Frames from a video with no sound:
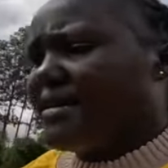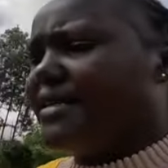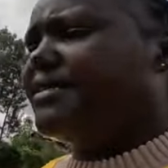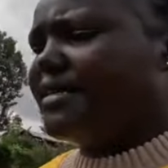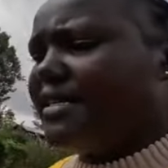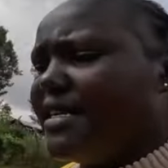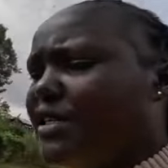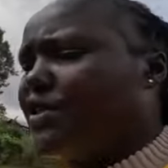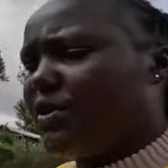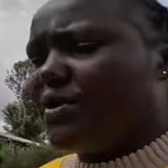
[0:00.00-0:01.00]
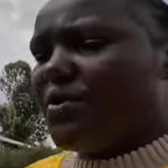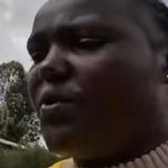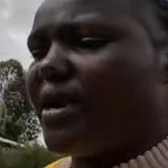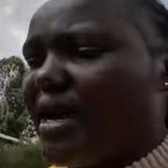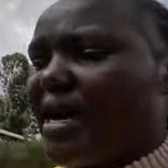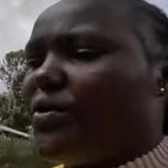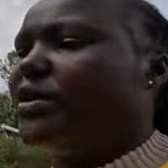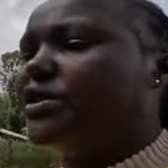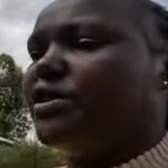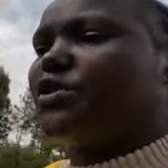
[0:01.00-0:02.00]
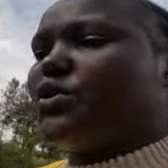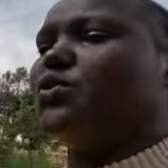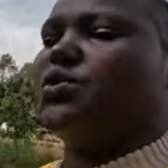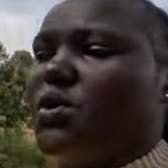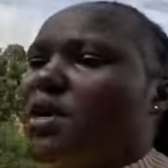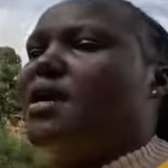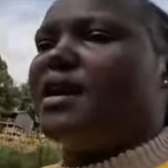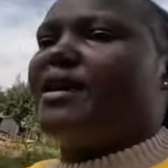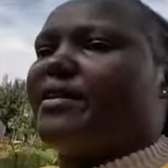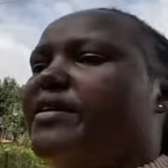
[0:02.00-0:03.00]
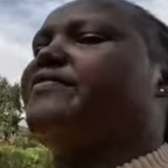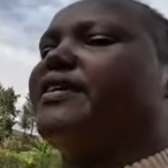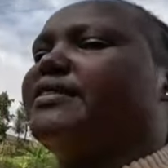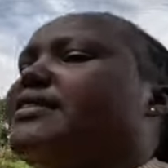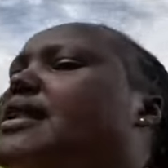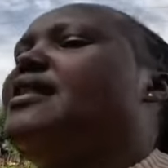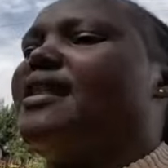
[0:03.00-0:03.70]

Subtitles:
destination where I want to arrive at